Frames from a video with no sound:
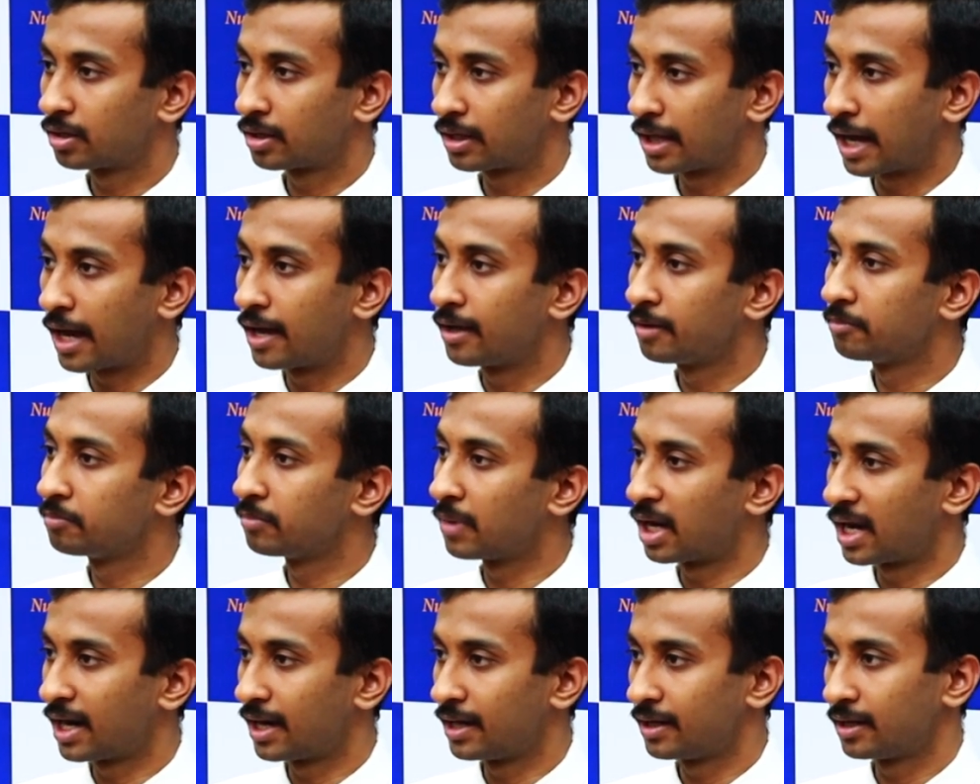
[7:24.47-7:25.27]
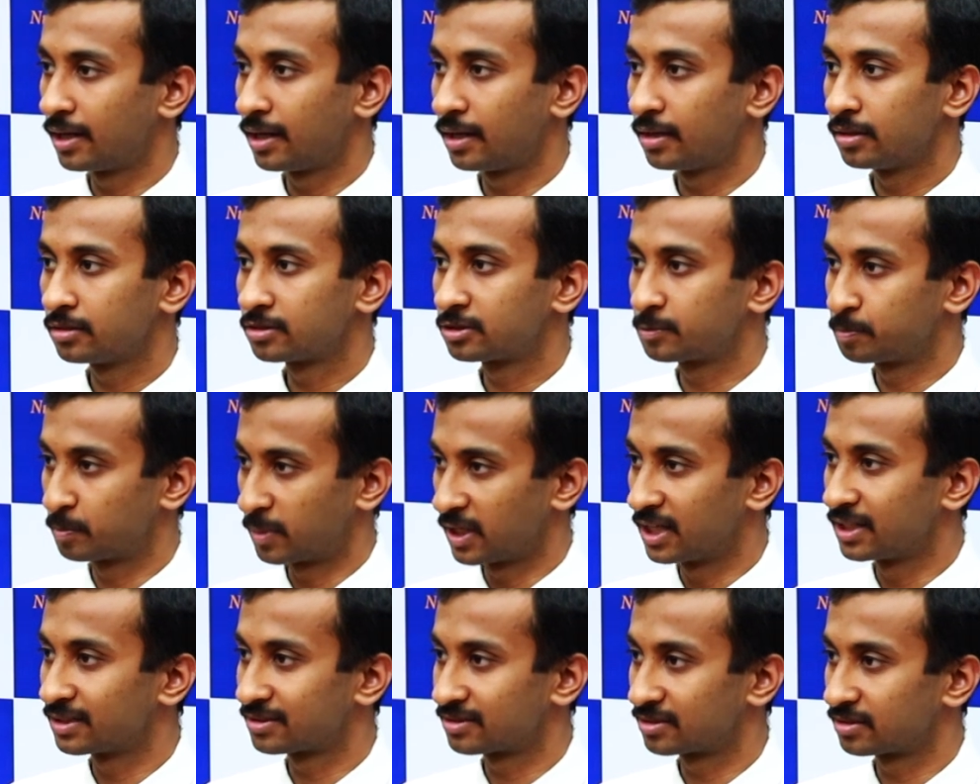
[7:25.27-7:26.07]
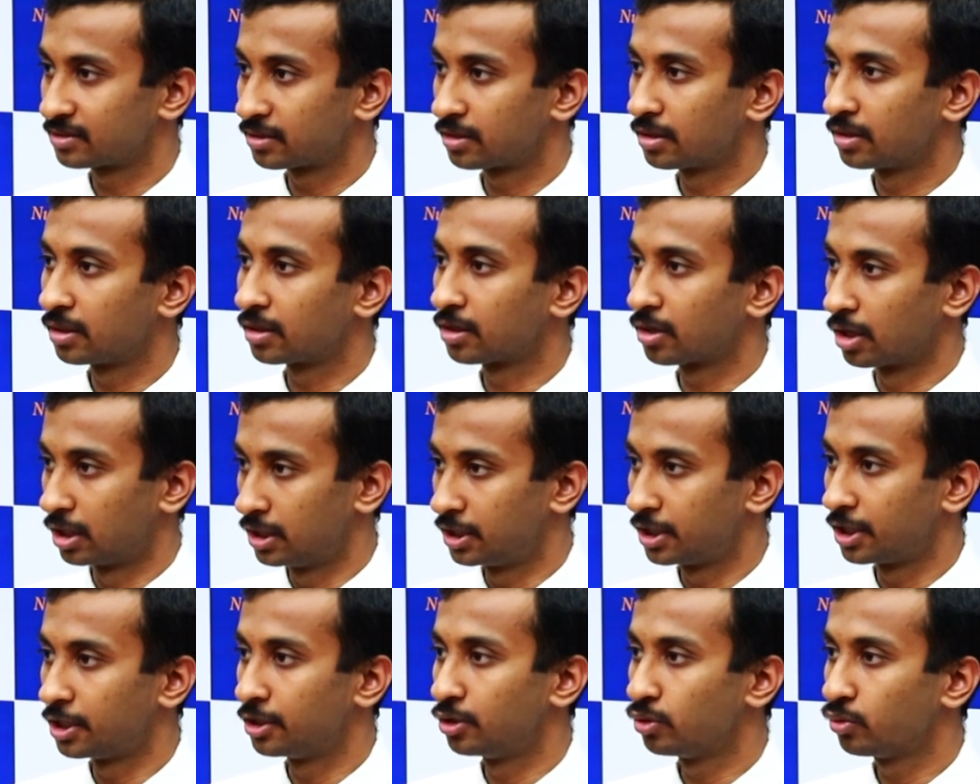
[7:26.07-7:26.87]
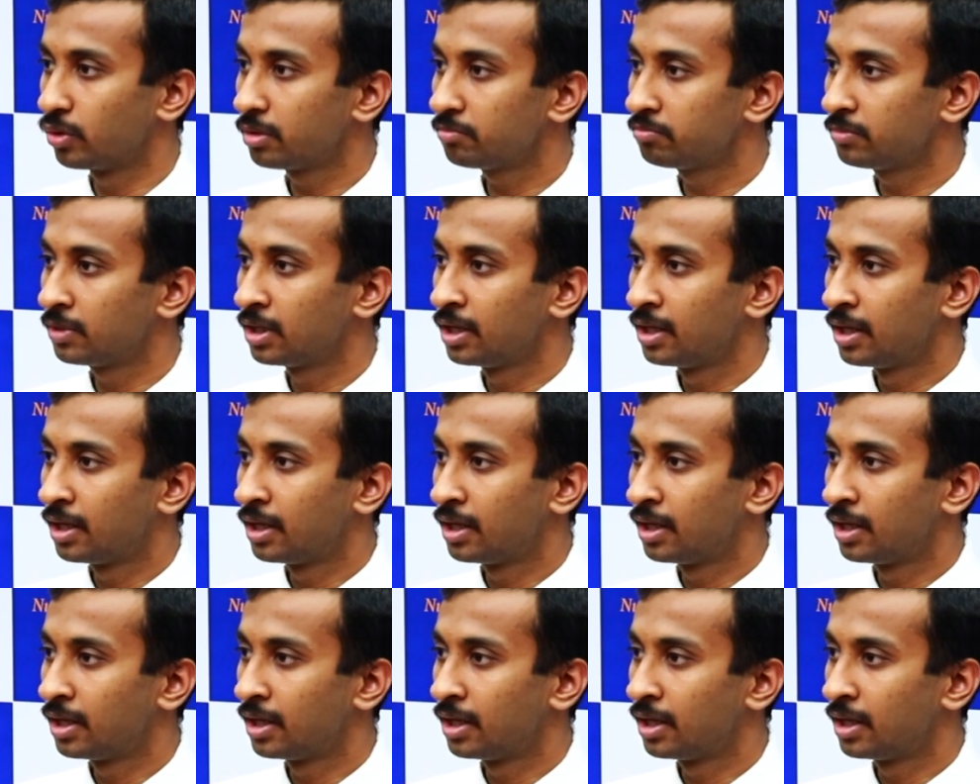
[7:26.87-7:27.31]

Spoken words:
time and space continuum.